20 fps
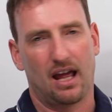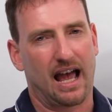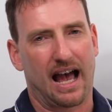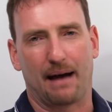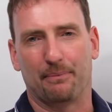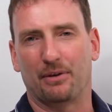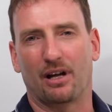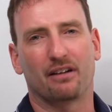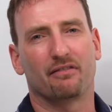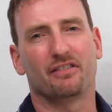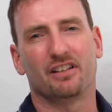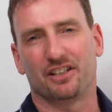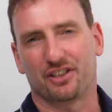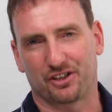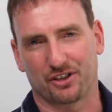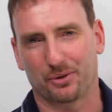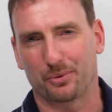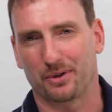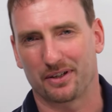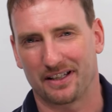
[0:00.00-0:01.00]
I'm not really
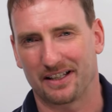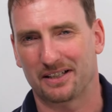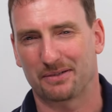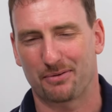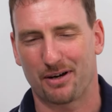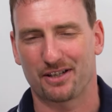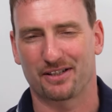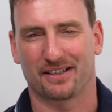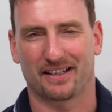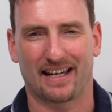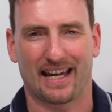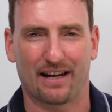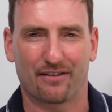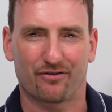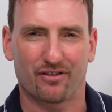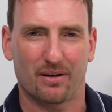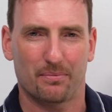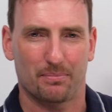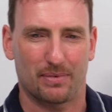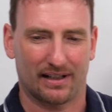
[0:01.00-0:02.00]
sure where the expression came
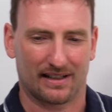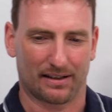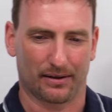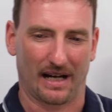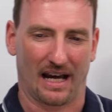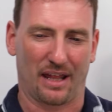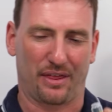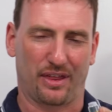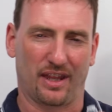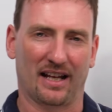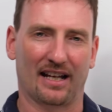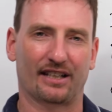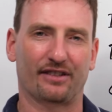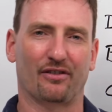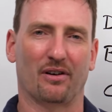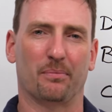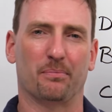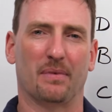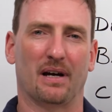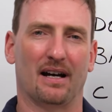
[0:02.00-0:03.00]
from, but I think it's
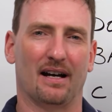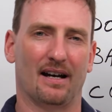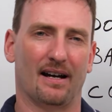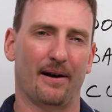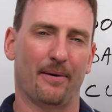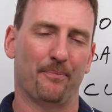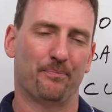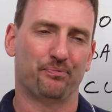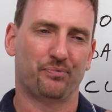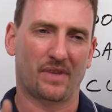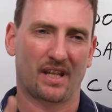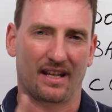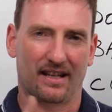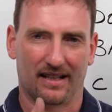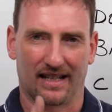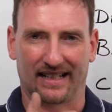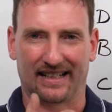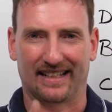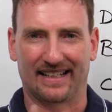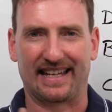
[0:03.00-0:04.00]
from
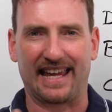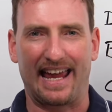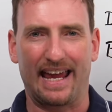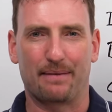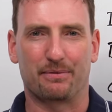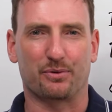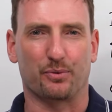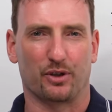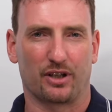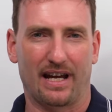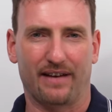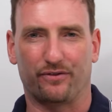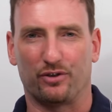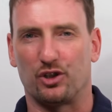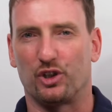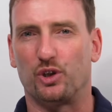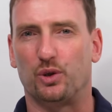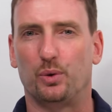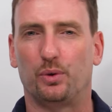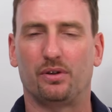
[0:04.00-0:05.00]
like games where you have to
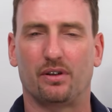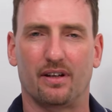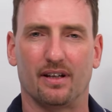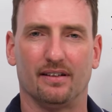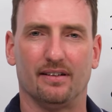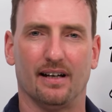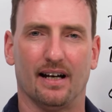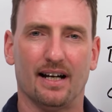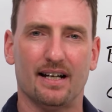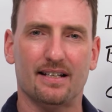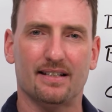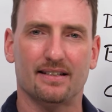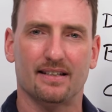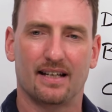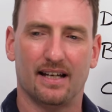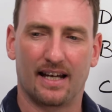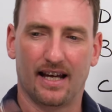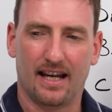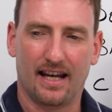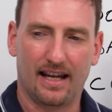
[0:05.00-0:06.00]
shoot the ducks.
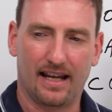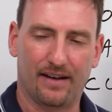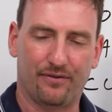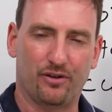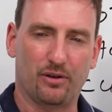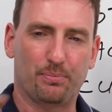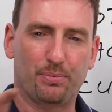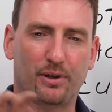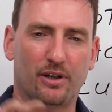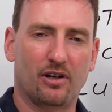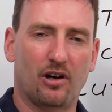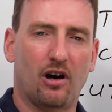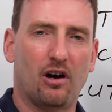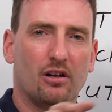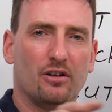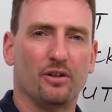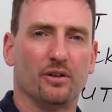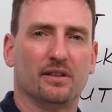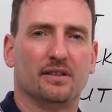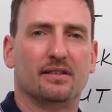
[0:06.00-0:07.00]
If you put
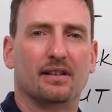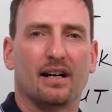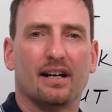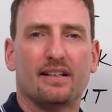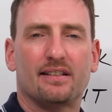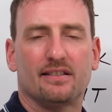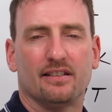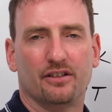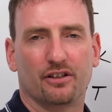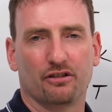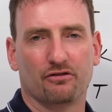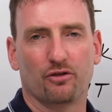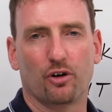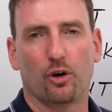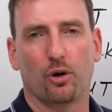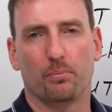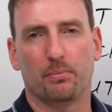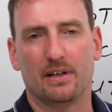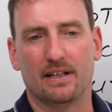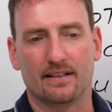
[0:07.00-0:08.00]
all your ducks in a
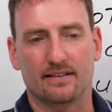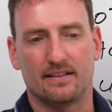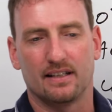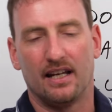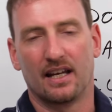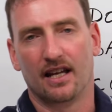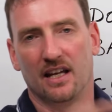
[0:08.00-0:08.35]
row, it means